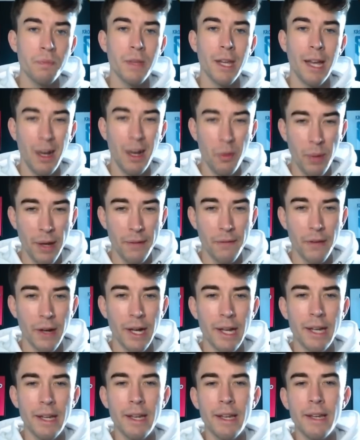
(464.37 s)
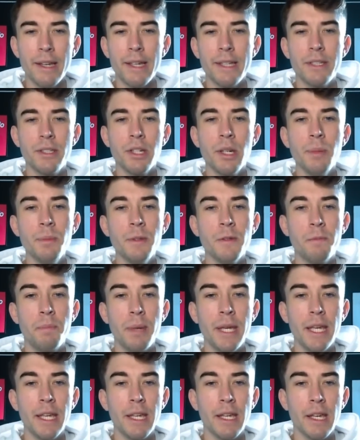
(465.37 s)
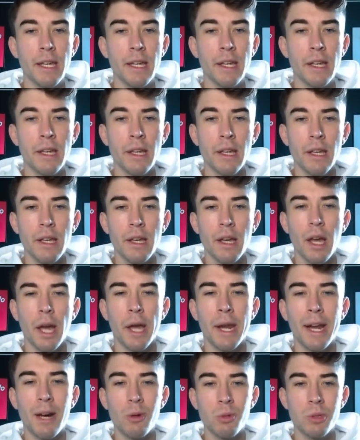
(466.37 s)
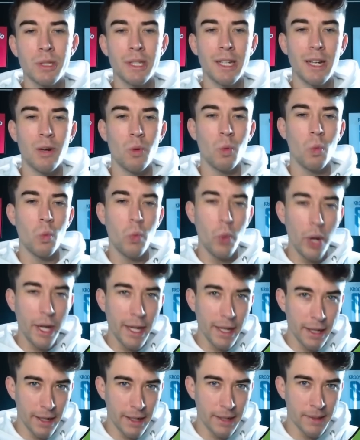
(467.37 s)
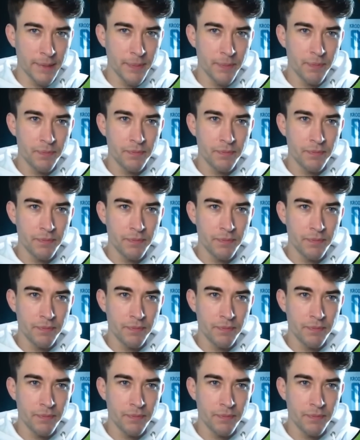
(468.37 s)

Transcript: However, in terms of being an out and out winger,